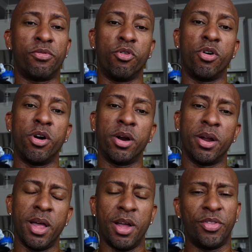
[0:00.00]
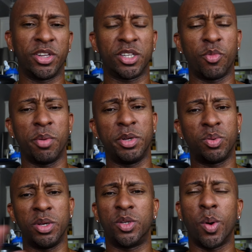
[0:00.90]
for, I think, somewhere
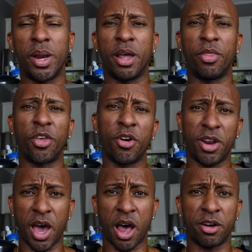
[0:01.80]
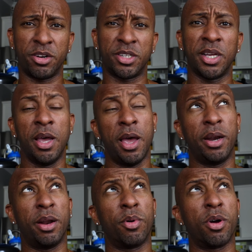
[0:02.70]
between twenty and thirty dollars,
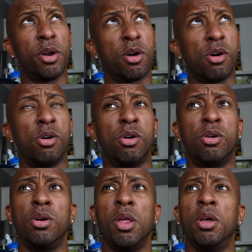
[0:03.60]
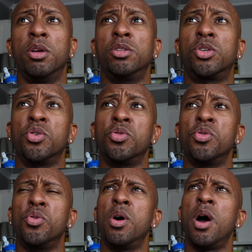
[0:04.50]
and then we're gonna go
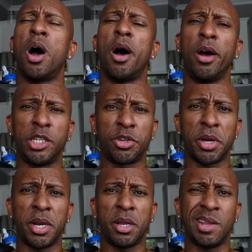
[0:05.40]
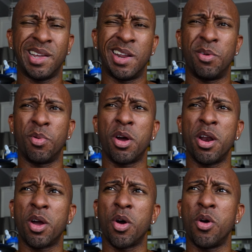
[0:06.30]
to a hundred, and then we're
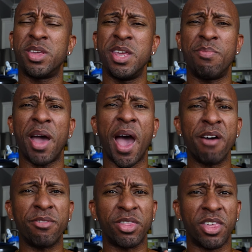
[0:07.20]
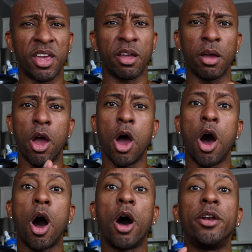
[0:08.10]
gonna go keep everything
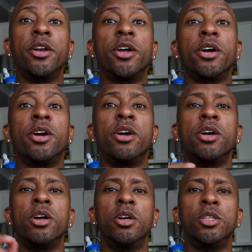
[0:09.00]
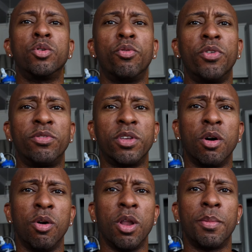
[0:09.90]
under two fifty.
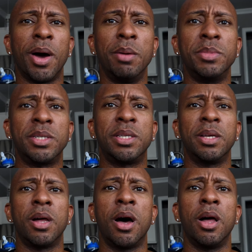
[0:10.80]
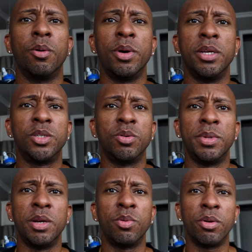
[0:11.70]
Hold up, I'm still all the way zoomed
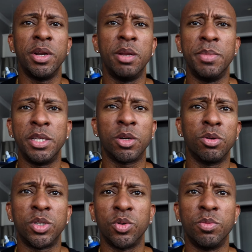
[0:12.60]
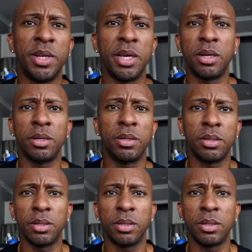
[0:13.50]
in. We don't need to be so zoomed in.